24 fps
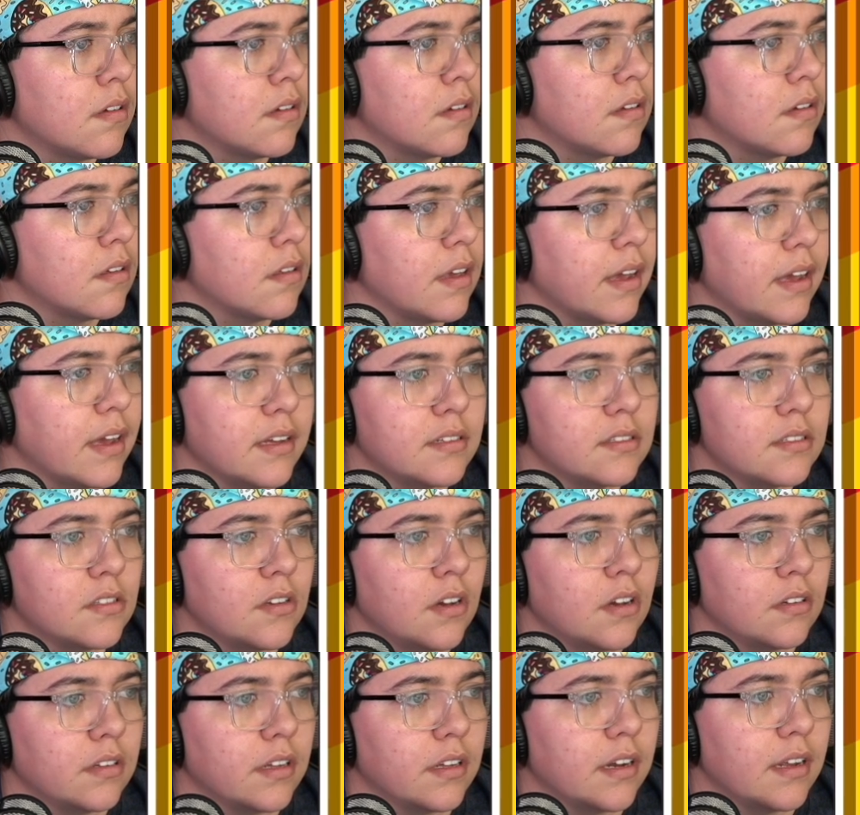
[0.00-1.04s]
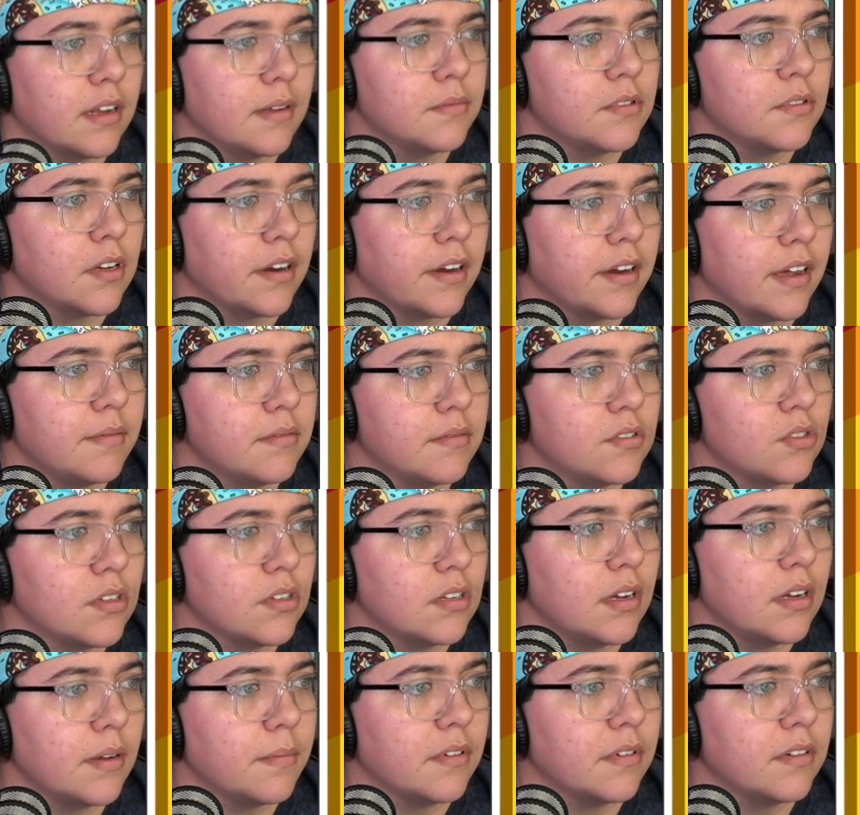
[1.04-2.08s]
Yes, hold on. I'm sorry.
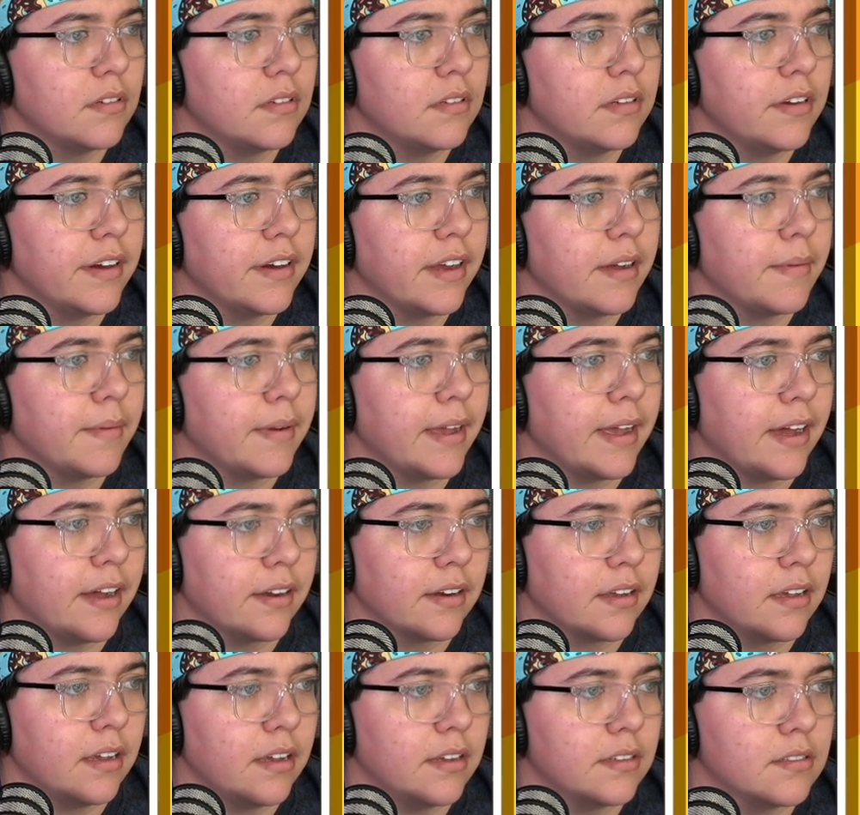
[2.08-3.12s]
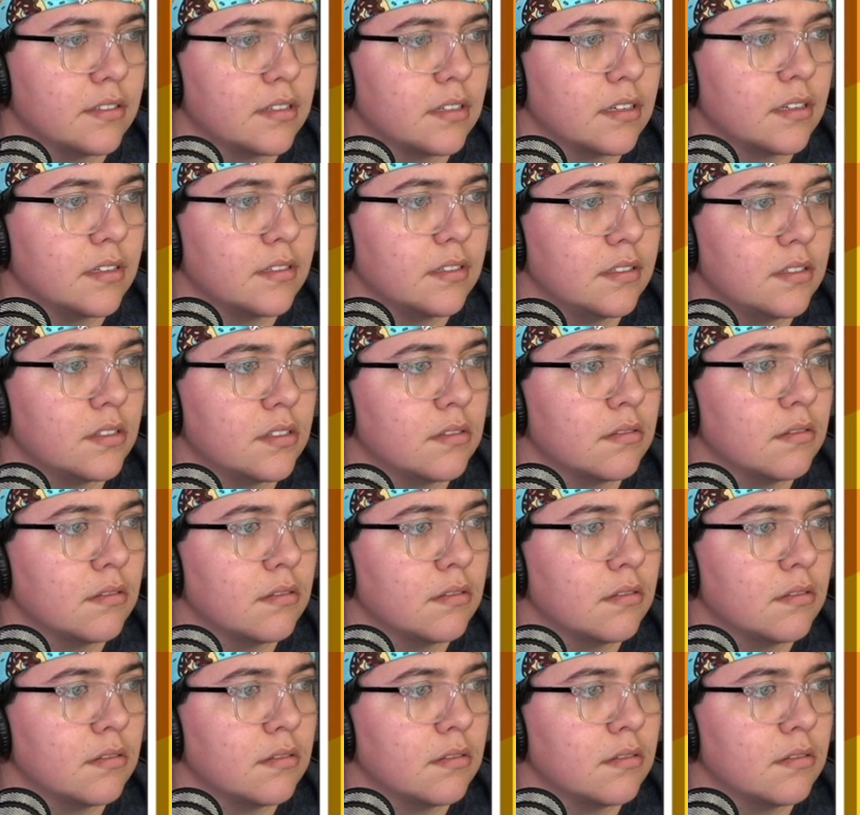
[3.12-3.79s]
I'm clearing out my hotkeys because